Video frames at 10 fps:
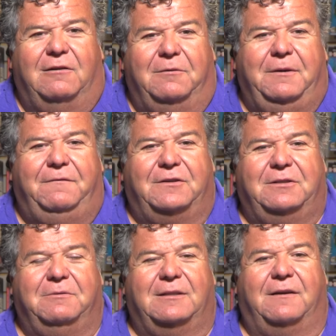We'll be
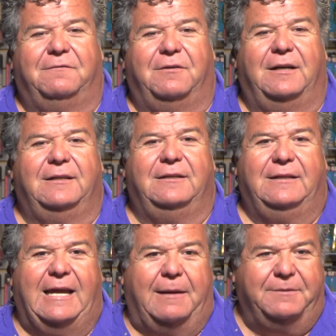fishing with our friend
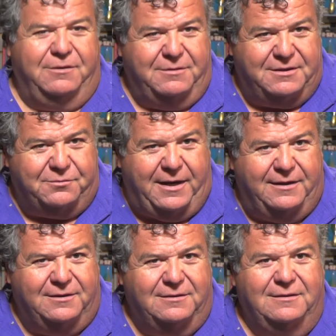Captain Chris
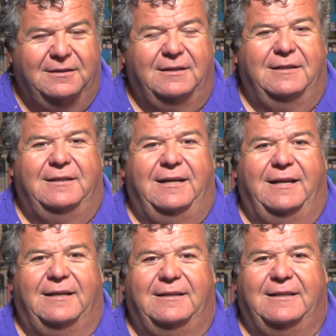Randall,
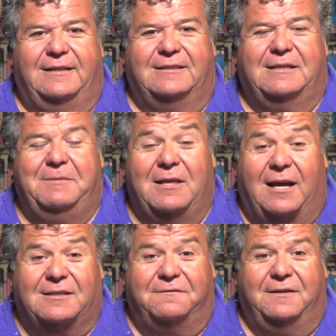and it's going to be
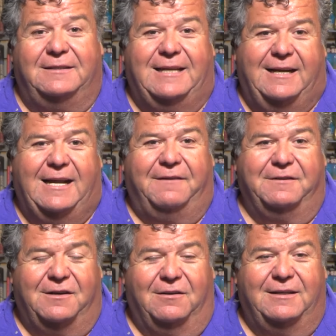lots of fun. Day and a half
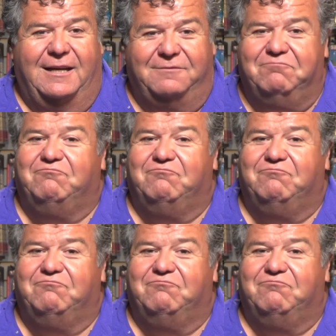in Colonet.